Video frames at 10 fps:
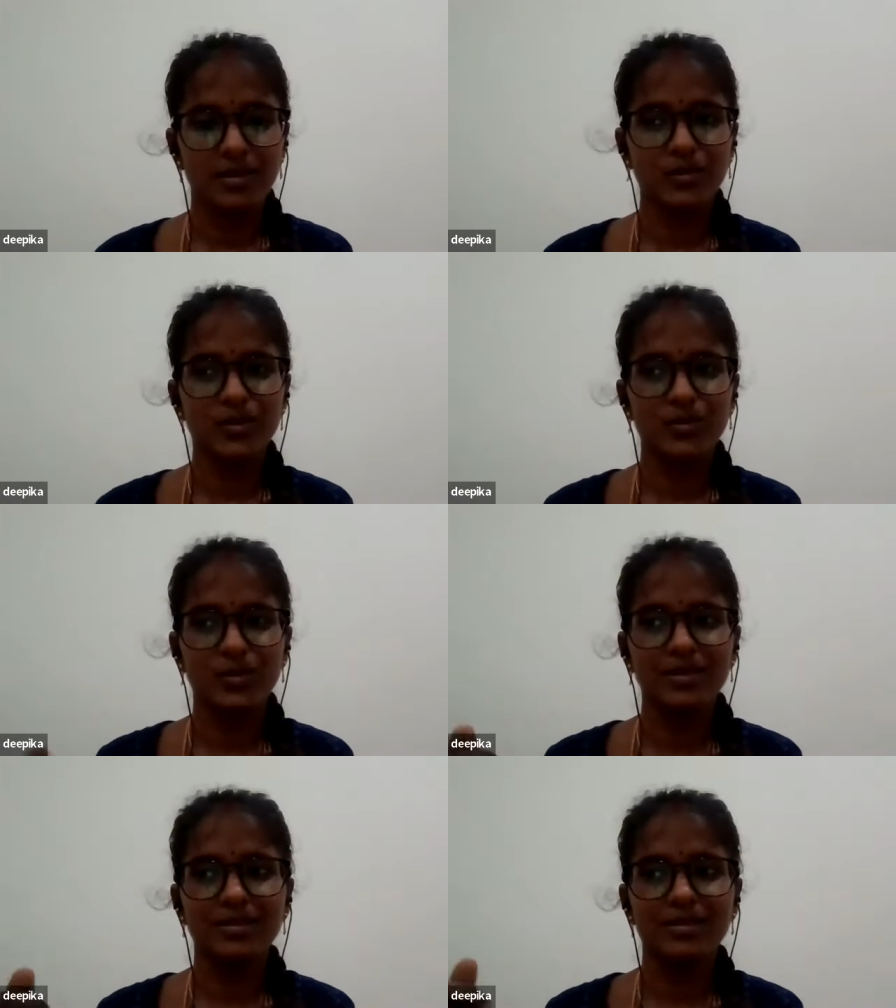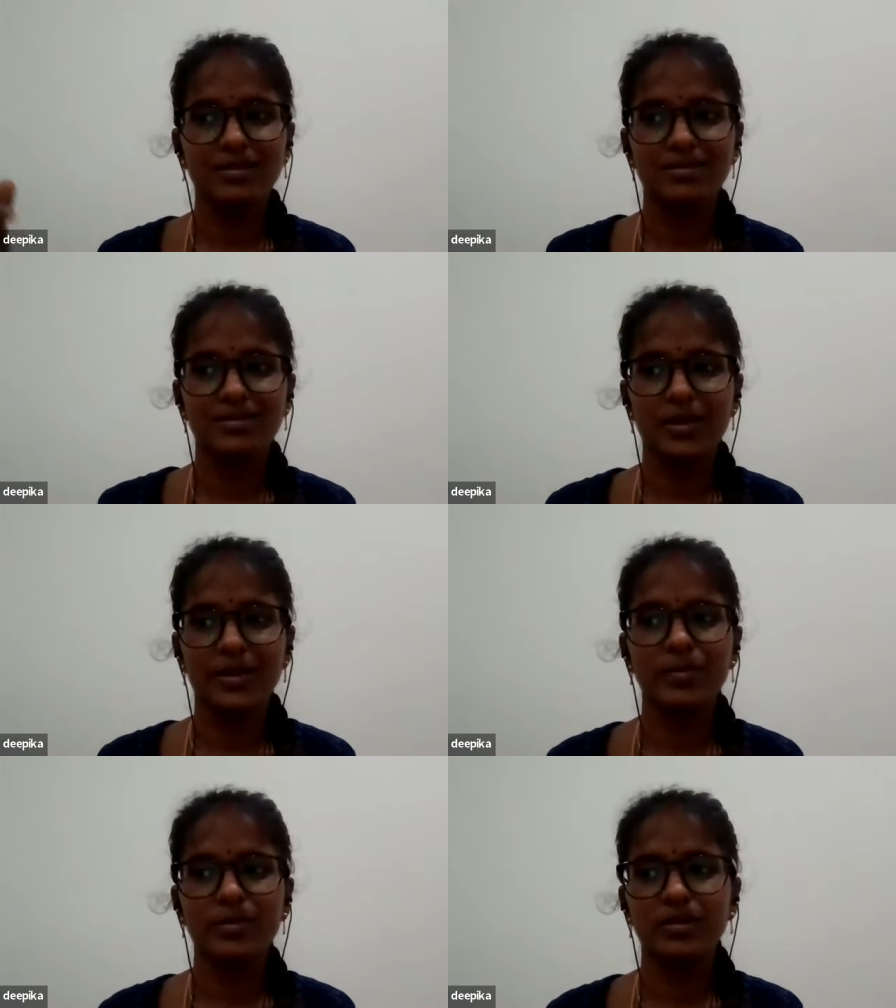how should we
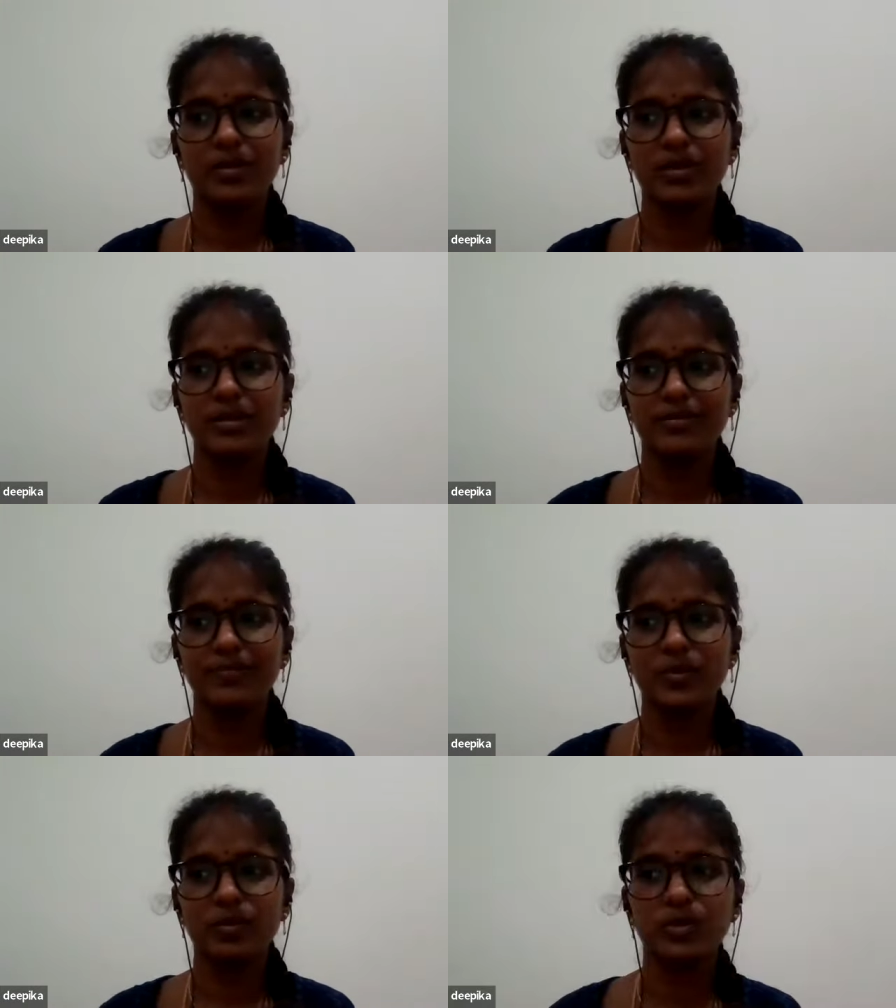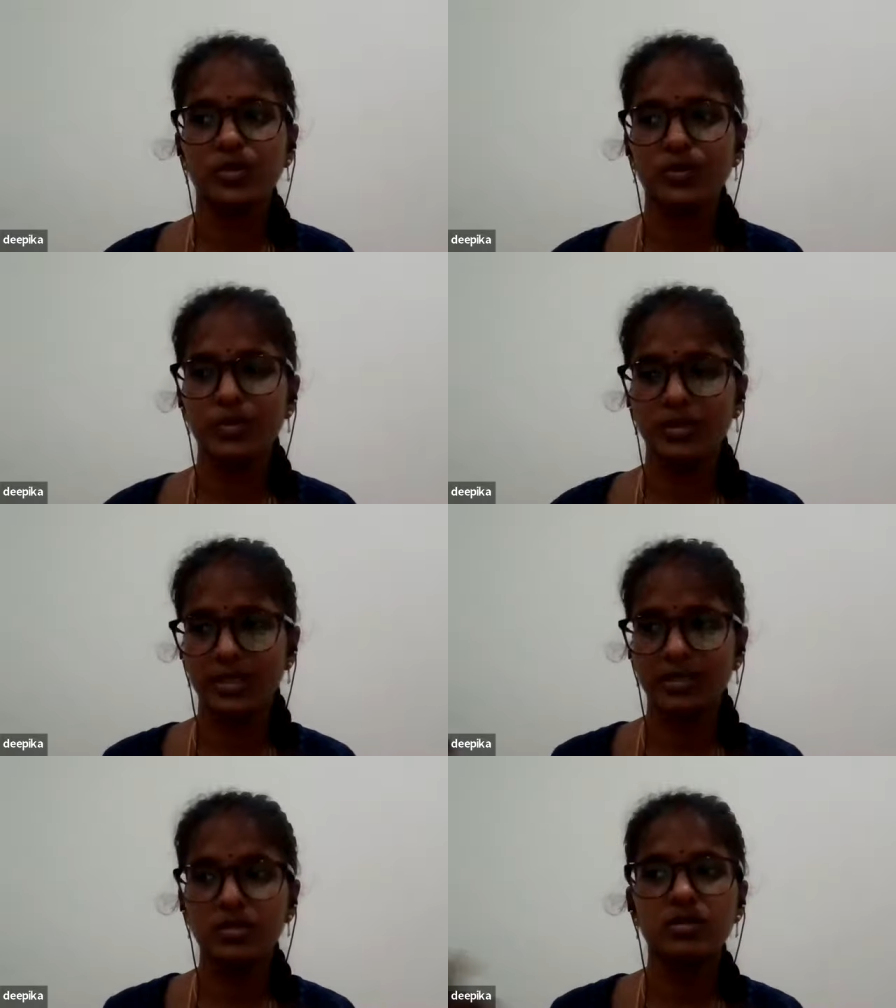enable the, all the should we
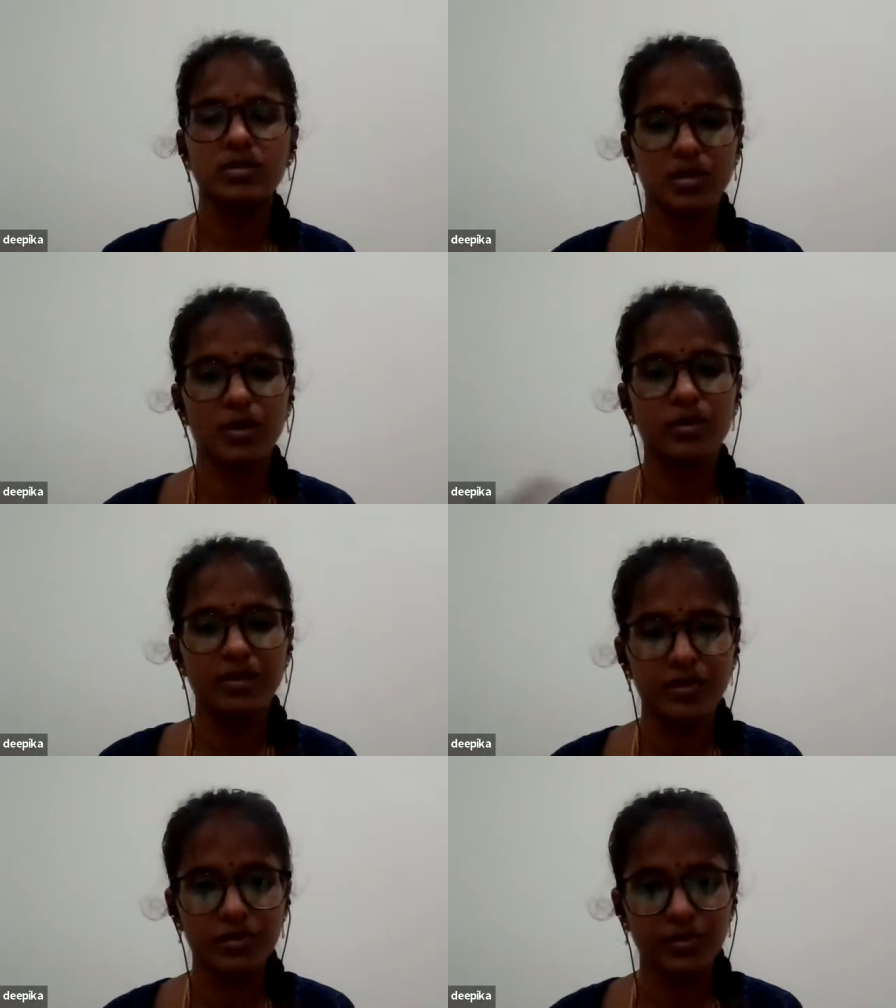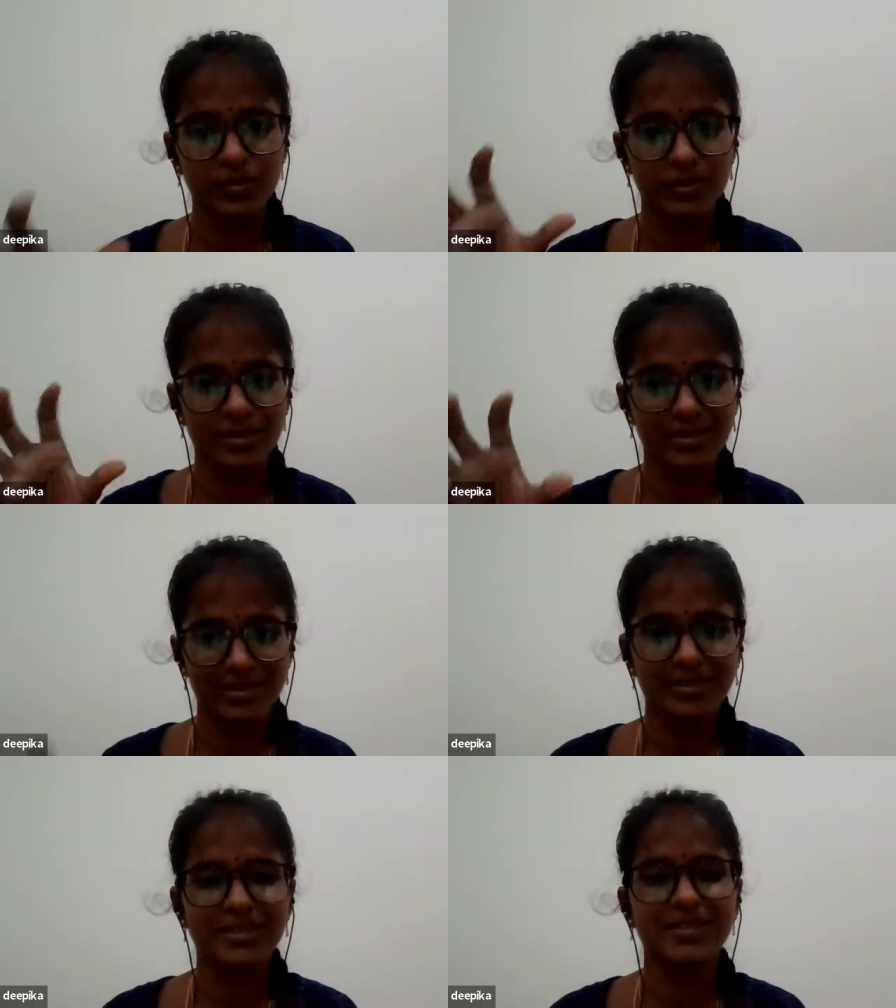say, resources, how can we use the
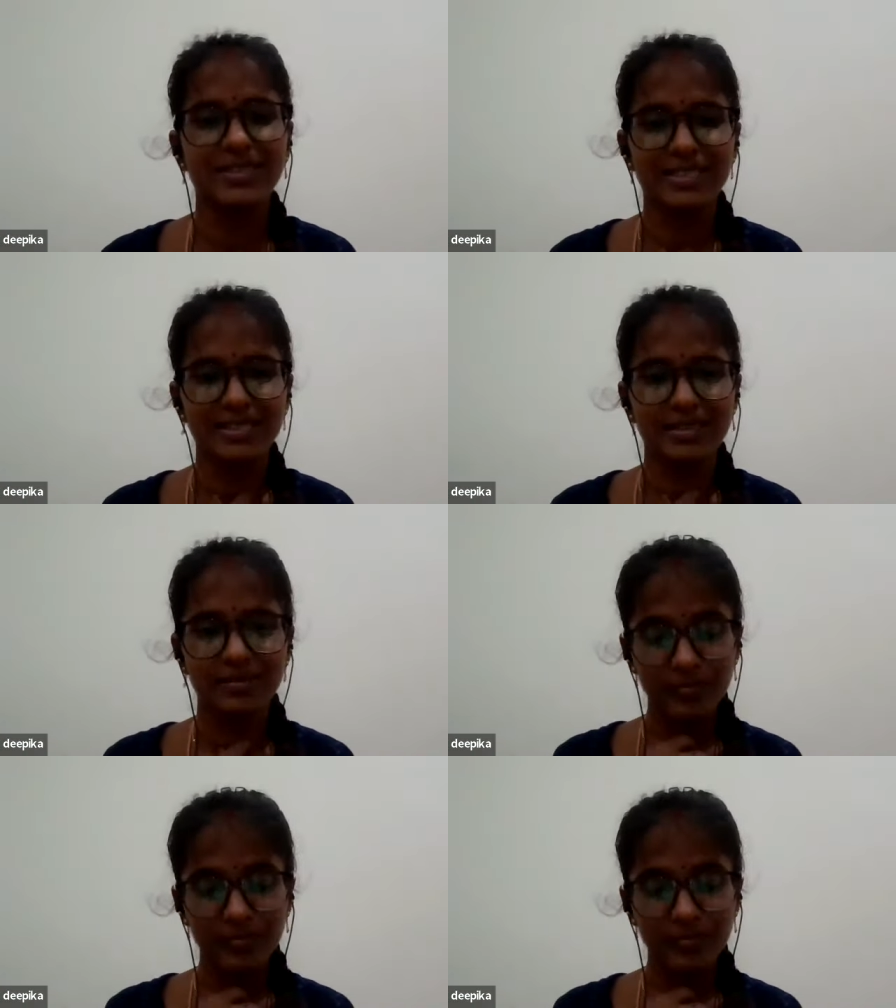little